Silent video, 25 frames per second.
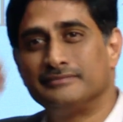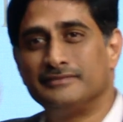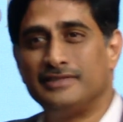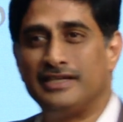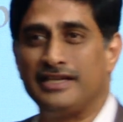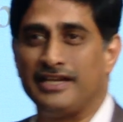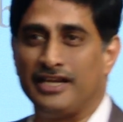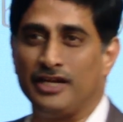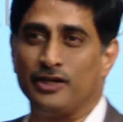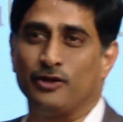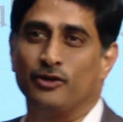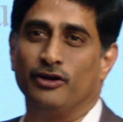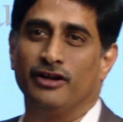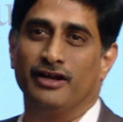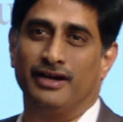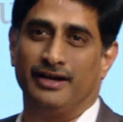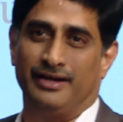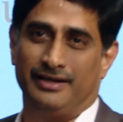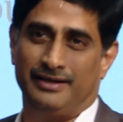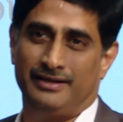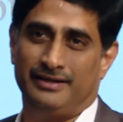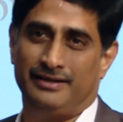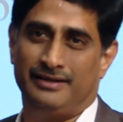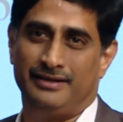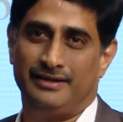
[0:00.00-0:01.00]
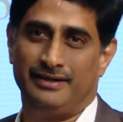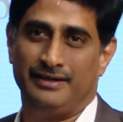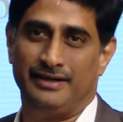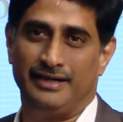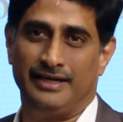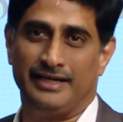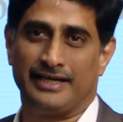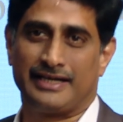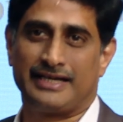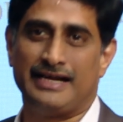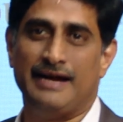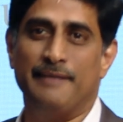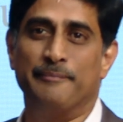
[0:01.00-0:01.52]
a regular
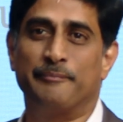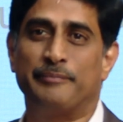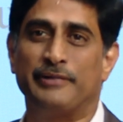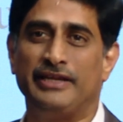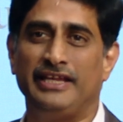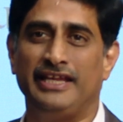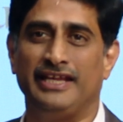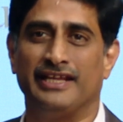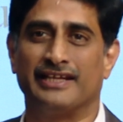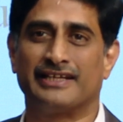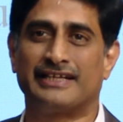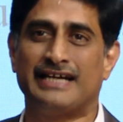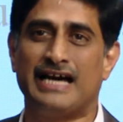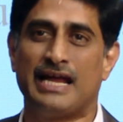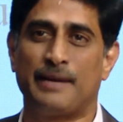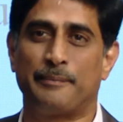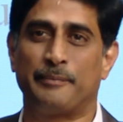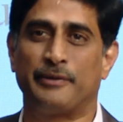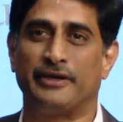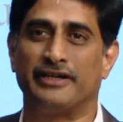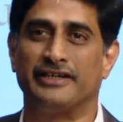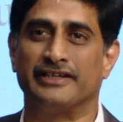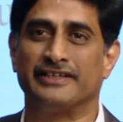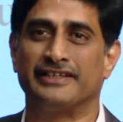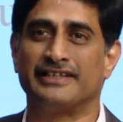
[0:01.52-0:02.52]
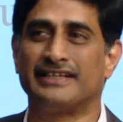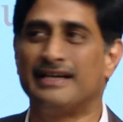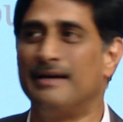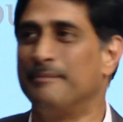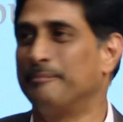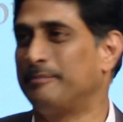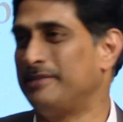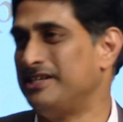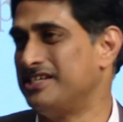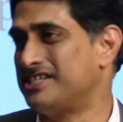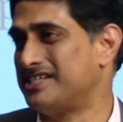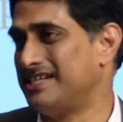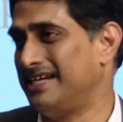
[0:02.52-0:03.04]
company incorporated in the
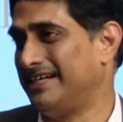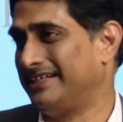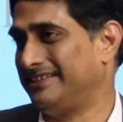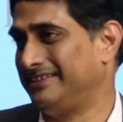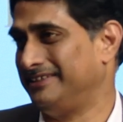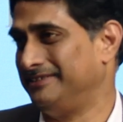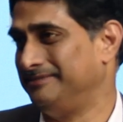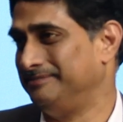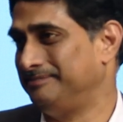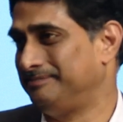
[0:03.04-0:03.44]
Company Secretaries.